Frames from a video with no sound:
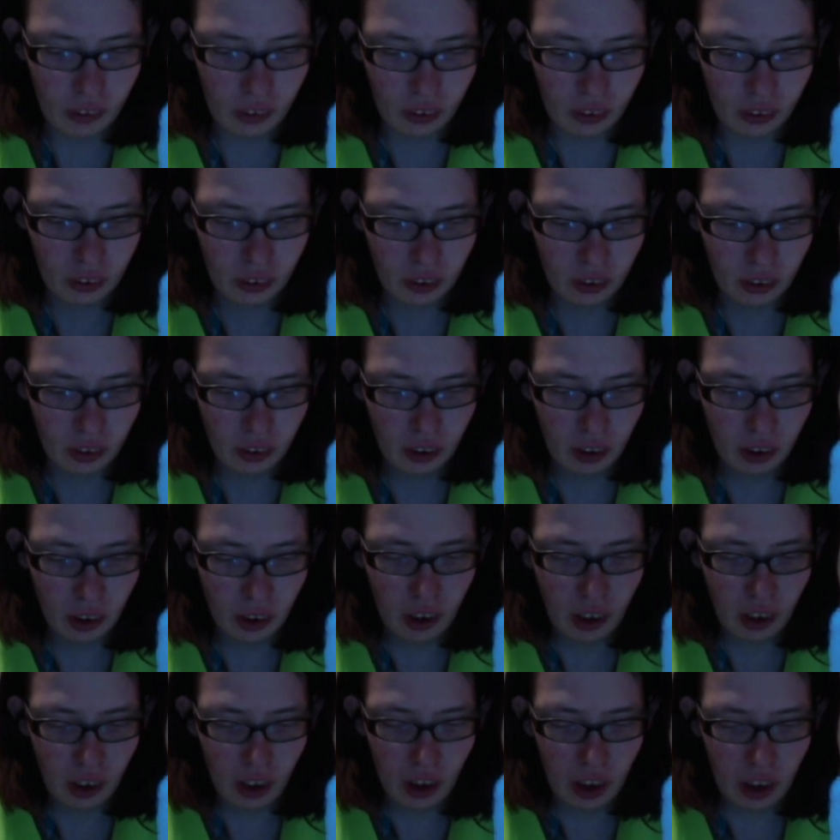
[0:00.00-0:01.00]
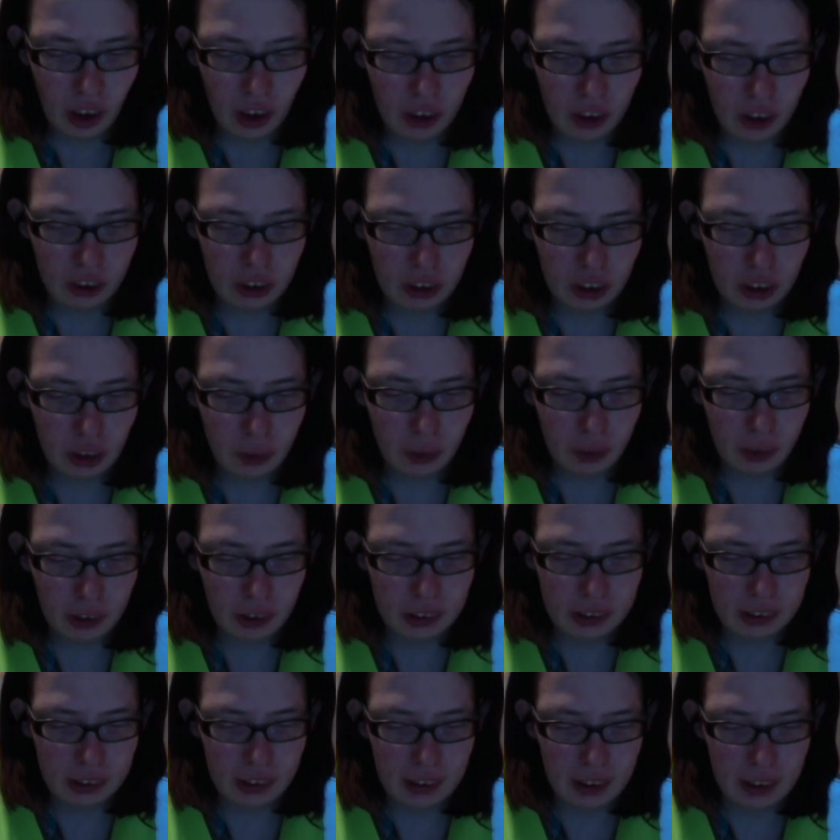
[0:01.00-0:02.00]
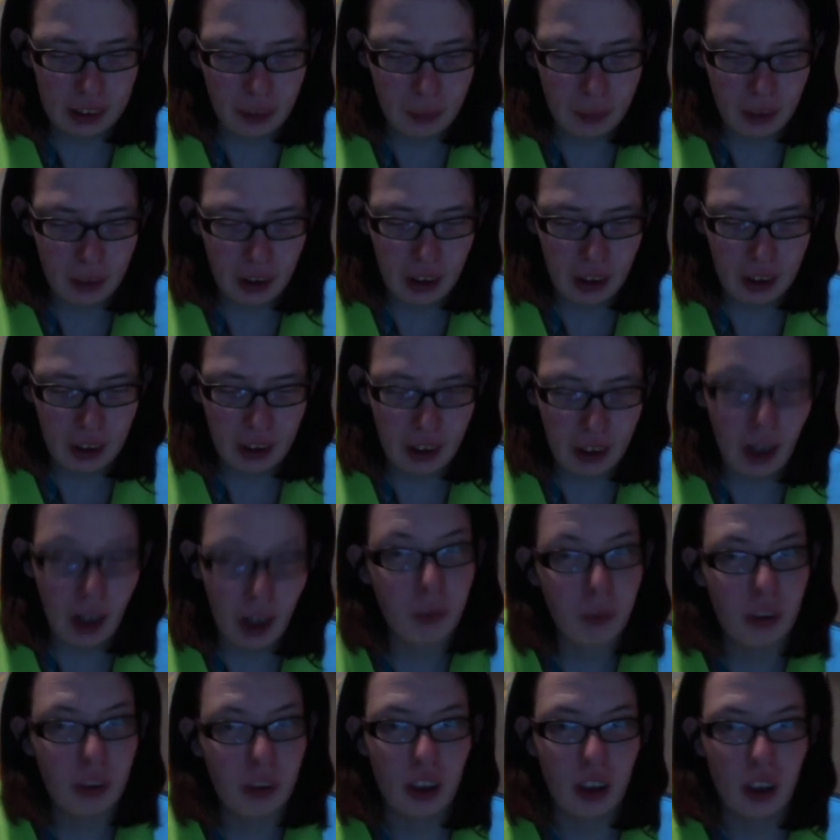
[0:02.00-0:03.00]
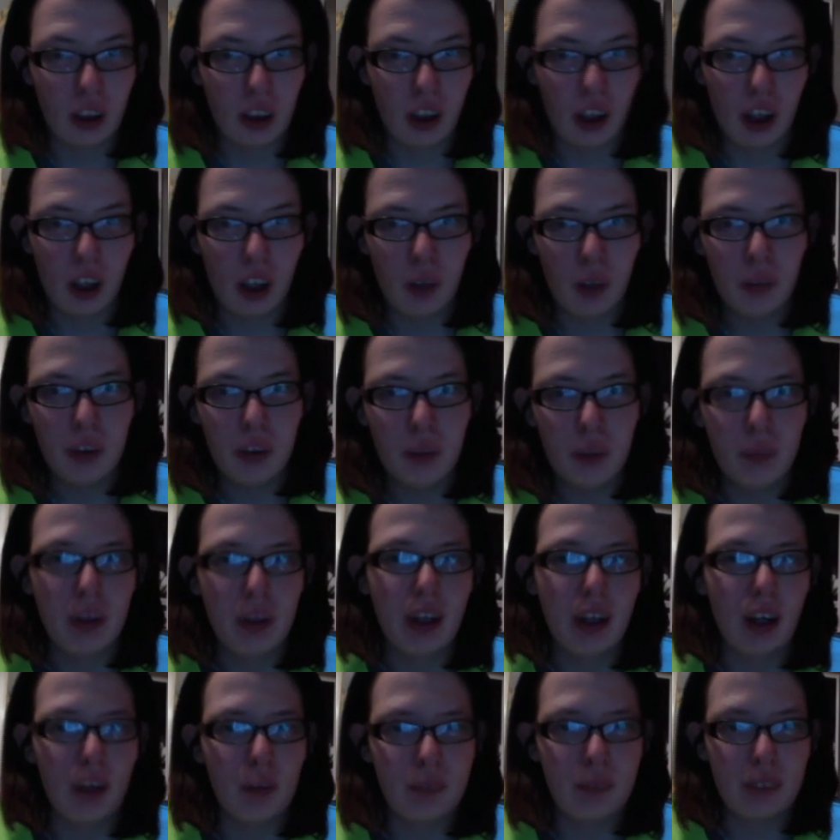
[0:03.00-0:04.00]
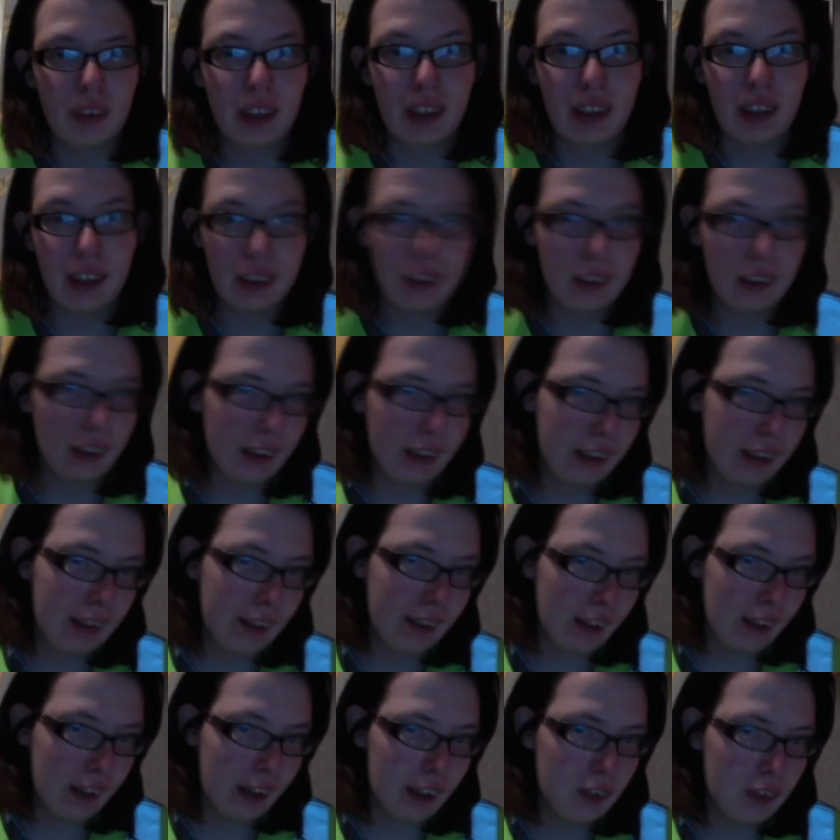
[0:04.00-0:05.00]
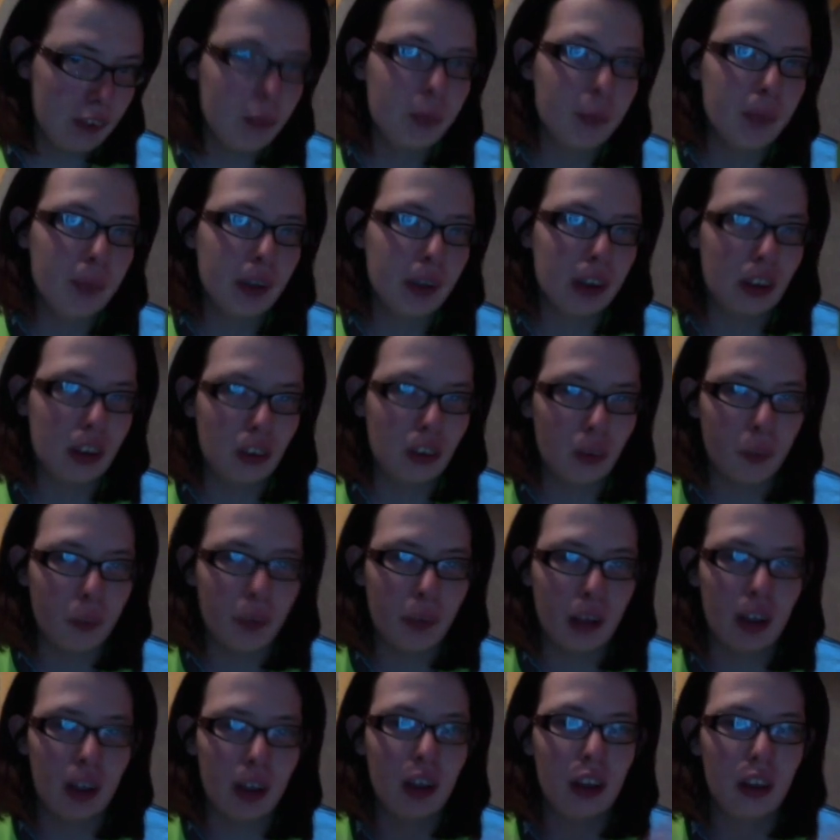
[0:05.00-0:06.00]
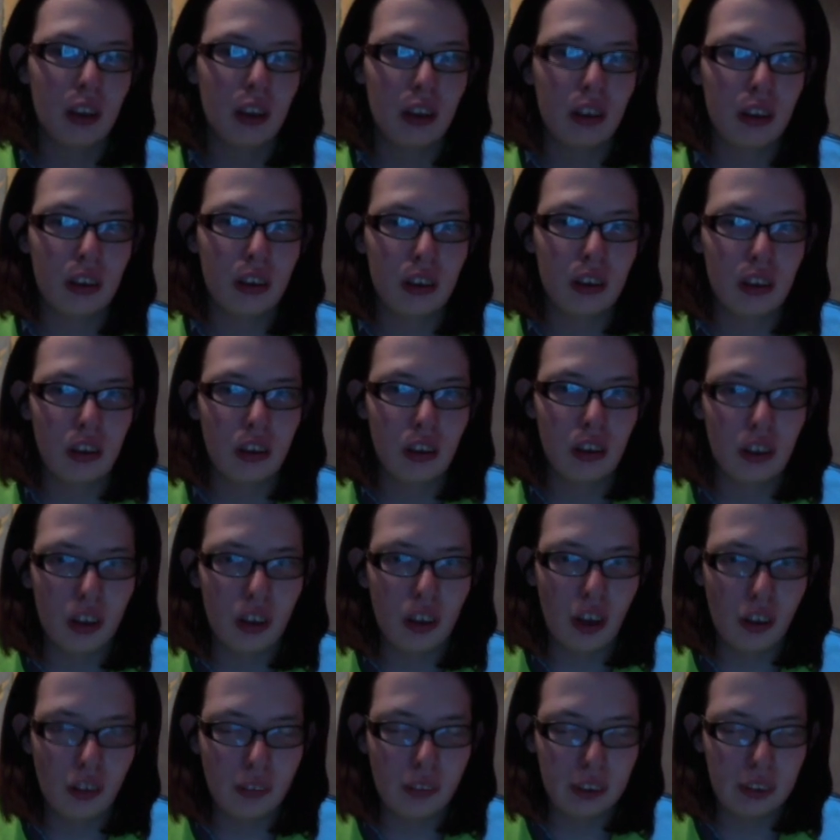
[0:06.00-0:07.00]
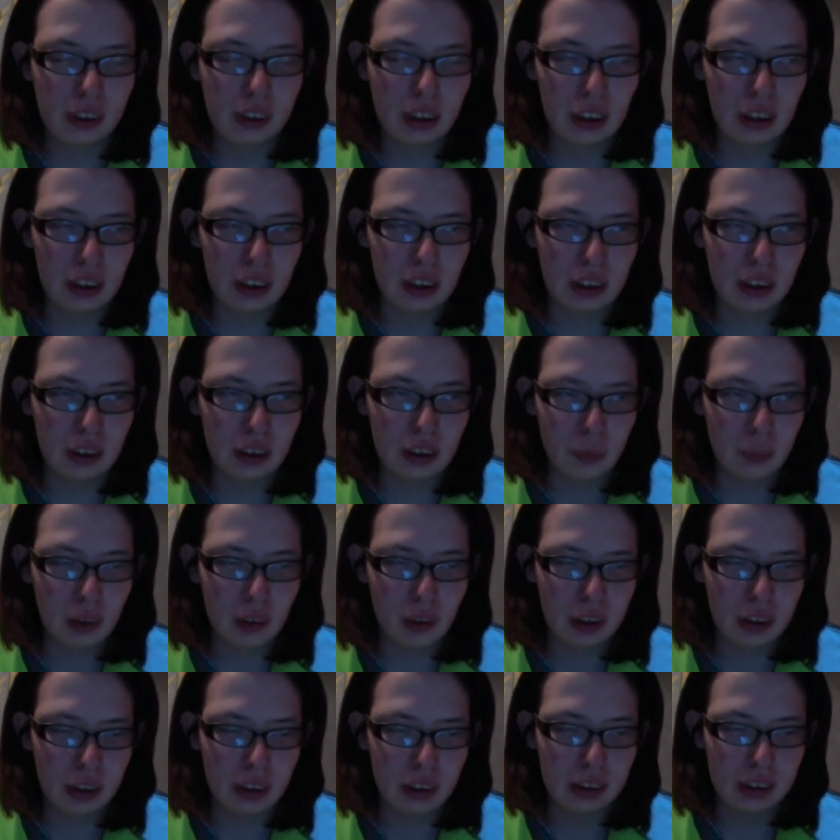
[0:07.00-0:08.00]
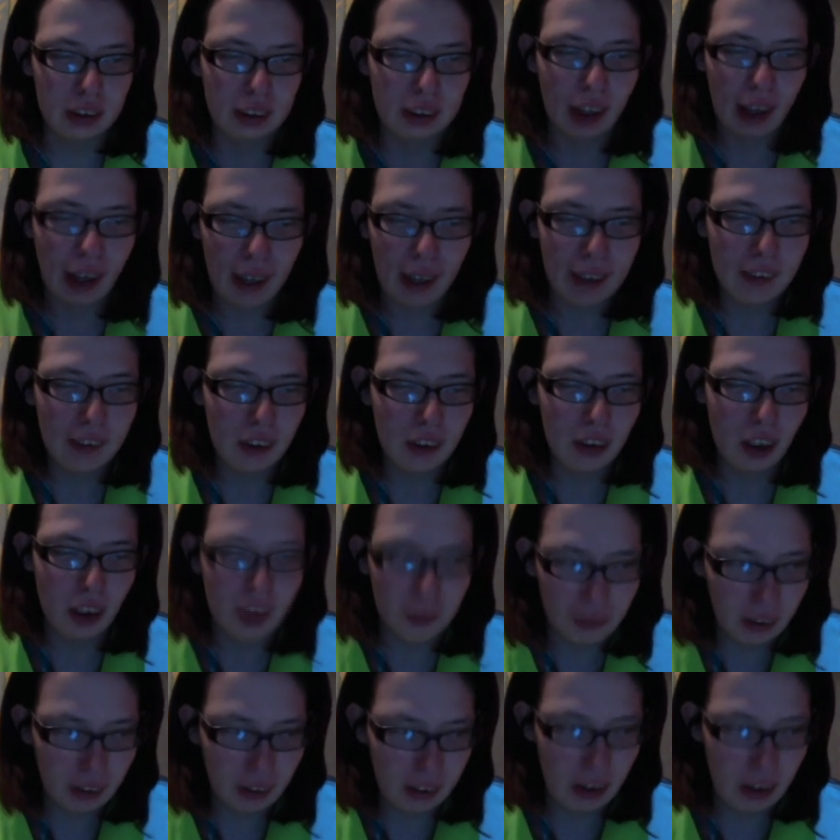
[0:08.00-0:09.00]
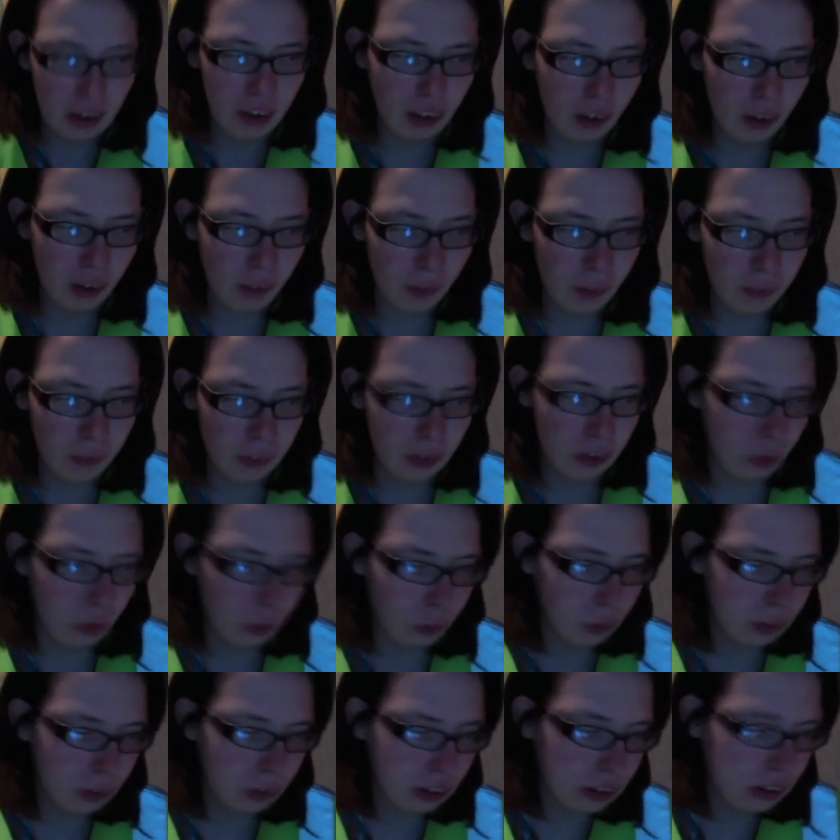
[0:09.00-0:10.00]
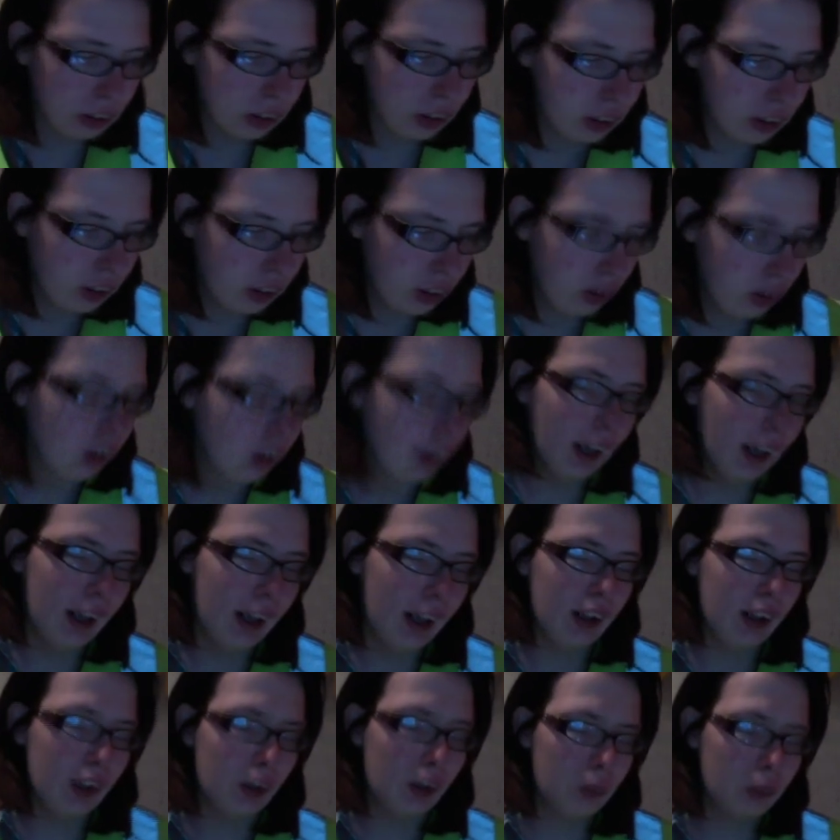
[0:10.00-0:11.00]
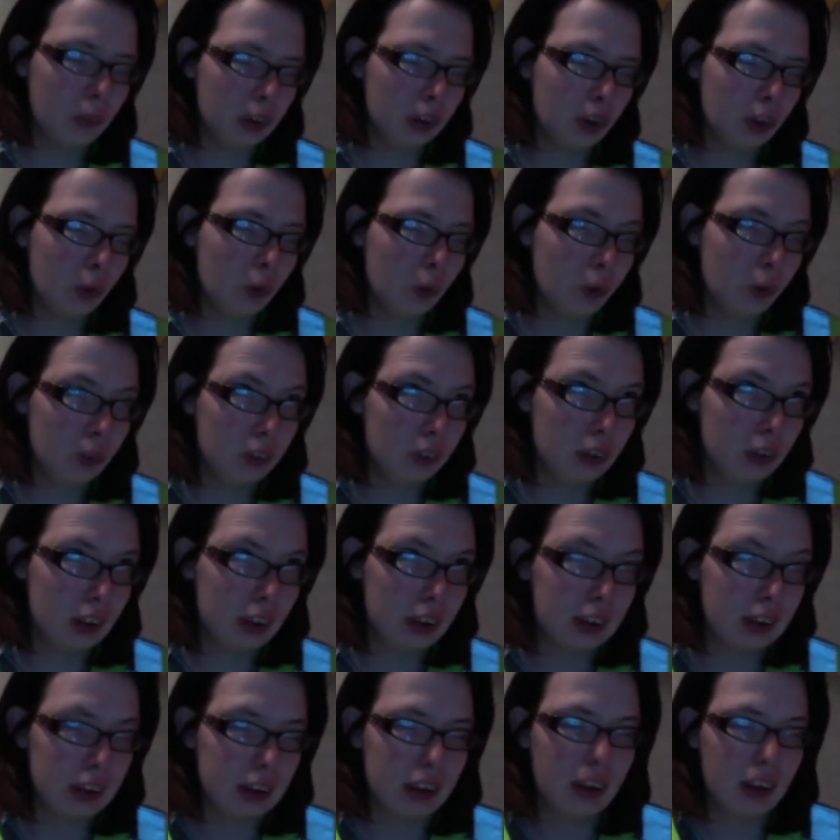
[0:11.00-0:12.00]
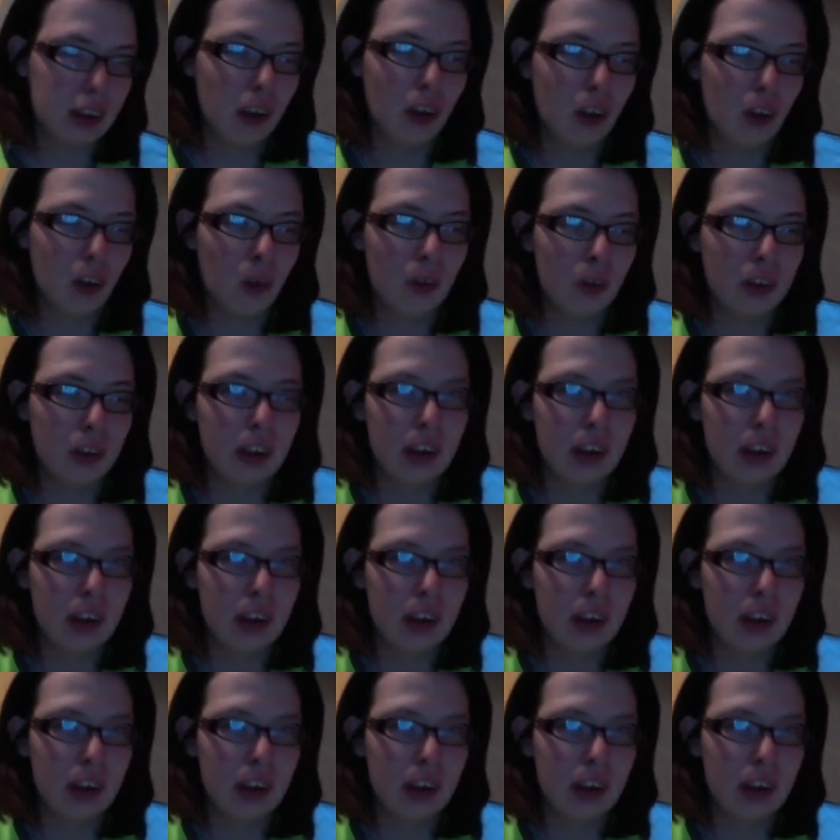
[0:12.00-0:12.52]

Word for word: a tutor said to me that I would only become a cleaner in life because of my, obviously, disabilities. At the time I didn't know I was autistic, I was autistic, autistic,